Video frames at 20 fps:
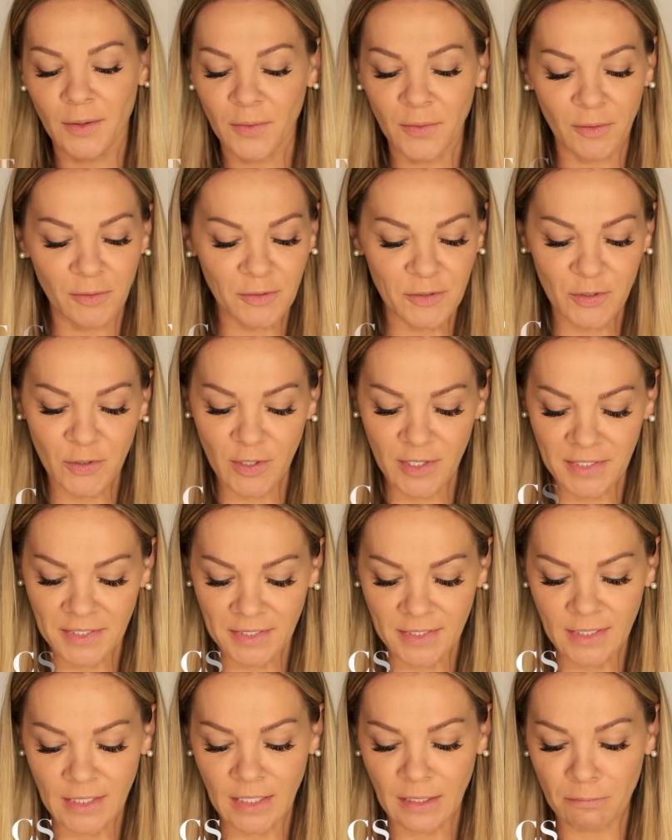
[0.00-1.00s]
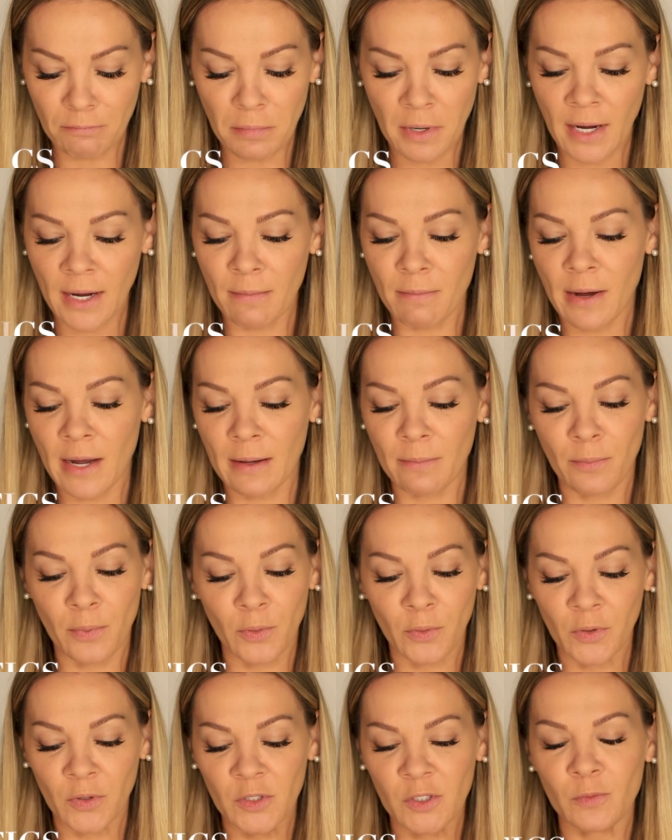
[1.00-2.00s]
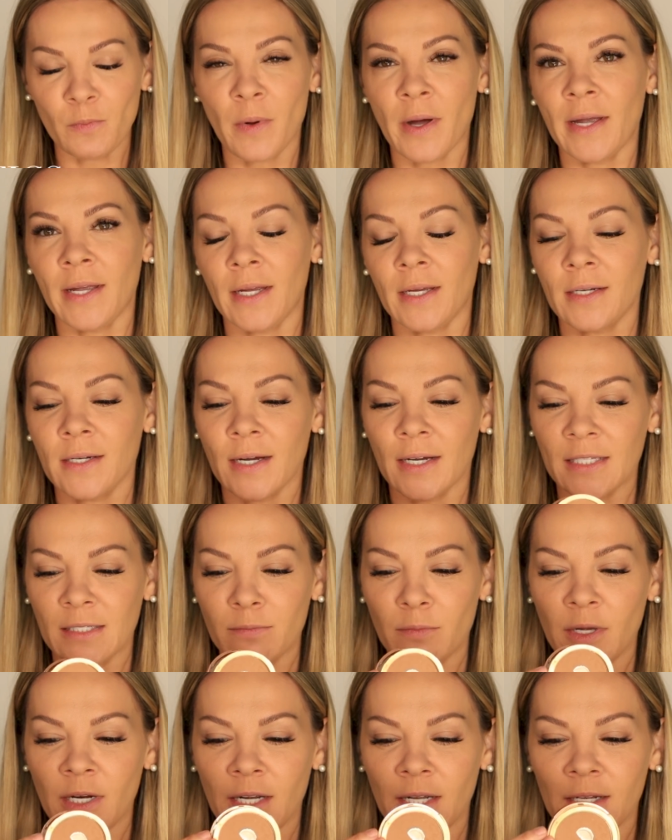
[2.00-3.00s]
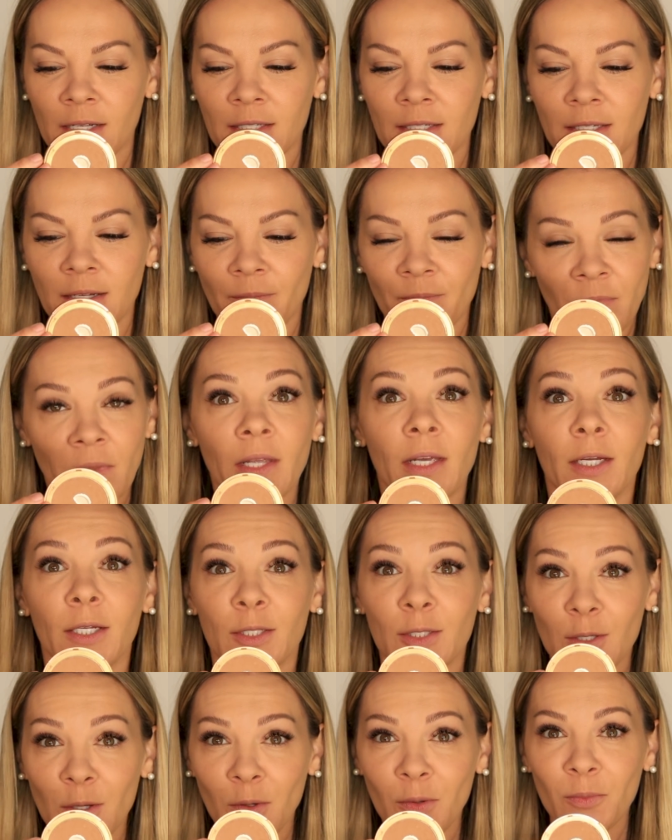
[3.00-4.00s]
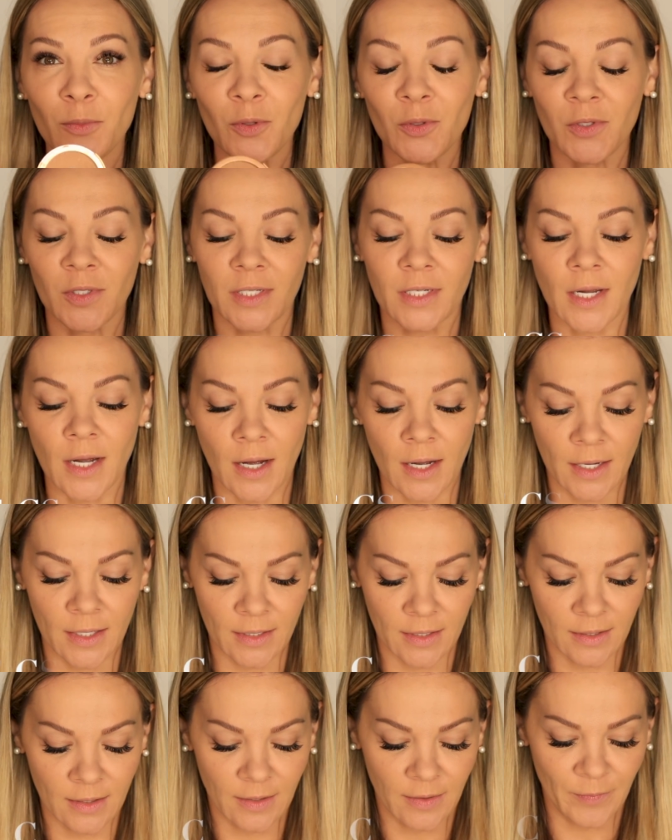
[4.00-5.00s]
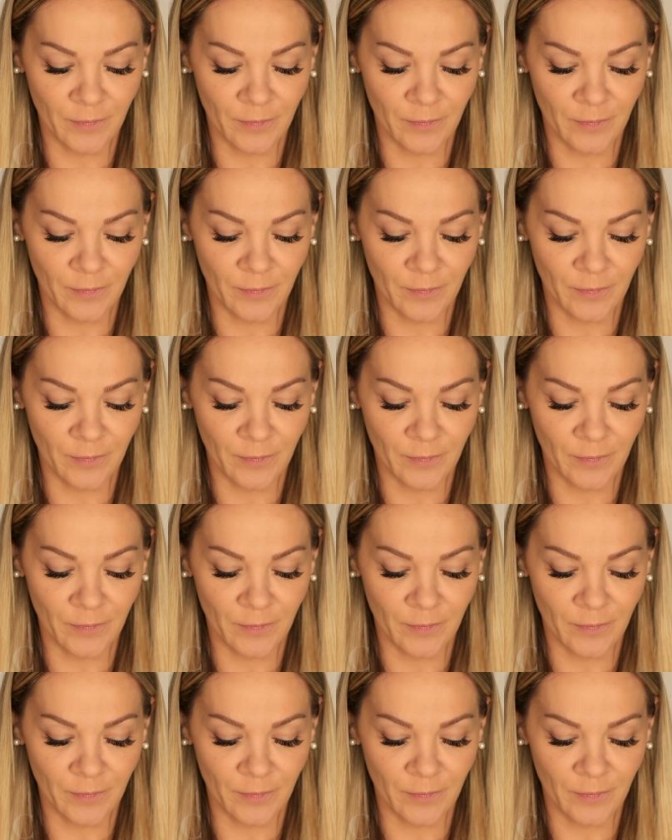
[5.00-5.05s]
old trusty Bye Bye Pores by It Cosmetics. It's almost gone,